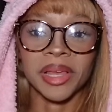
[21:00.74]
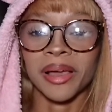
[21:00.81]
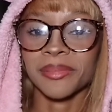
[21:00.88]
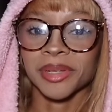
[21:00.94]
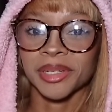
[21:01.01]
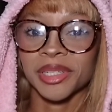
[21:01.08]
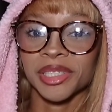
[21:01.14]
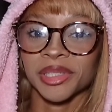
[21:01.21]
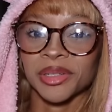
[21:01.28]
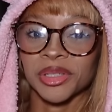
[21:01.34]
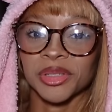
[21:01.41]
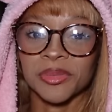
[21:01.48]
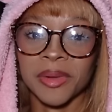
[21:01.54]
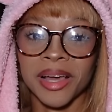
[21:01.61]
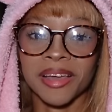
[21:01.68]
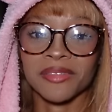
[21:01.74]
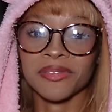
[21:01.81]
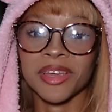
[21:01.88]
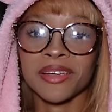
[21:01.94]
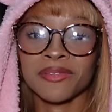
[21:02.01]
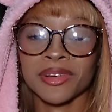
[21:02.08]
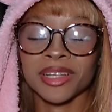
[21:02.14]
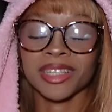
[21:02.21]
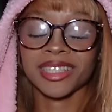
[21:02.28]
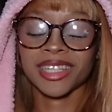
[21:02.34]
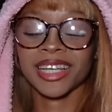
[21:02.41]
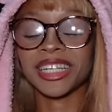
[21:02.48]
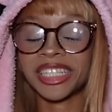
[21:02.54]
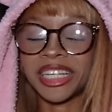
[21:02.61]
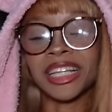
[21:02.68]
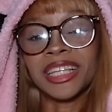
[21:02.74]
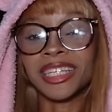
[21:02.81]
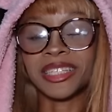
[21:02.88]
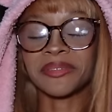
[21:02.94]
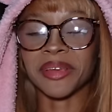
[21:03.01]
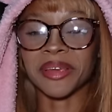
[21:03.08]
I'm gonna show you my favorite to least